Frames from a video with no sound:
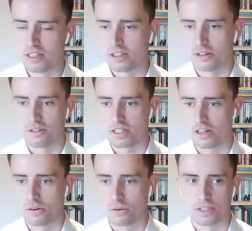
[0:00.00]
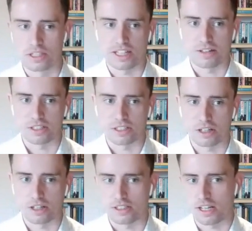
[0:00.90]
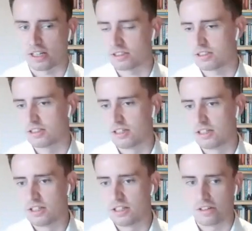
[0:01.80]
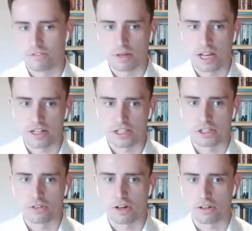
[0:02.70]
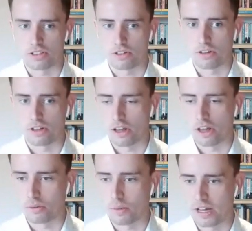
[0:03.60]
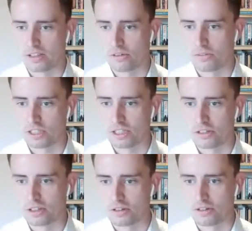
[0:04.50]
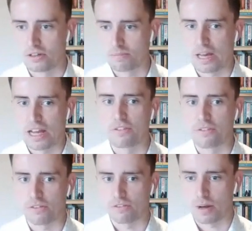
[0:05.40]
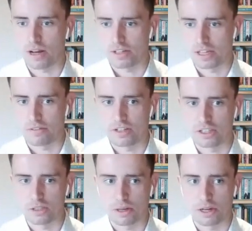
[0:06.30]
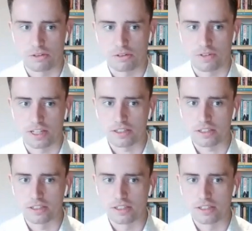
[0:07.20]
the zero or discounted car tax, government energy grants, or other ways that obviously you can benefit from having EVs as part of the fleet.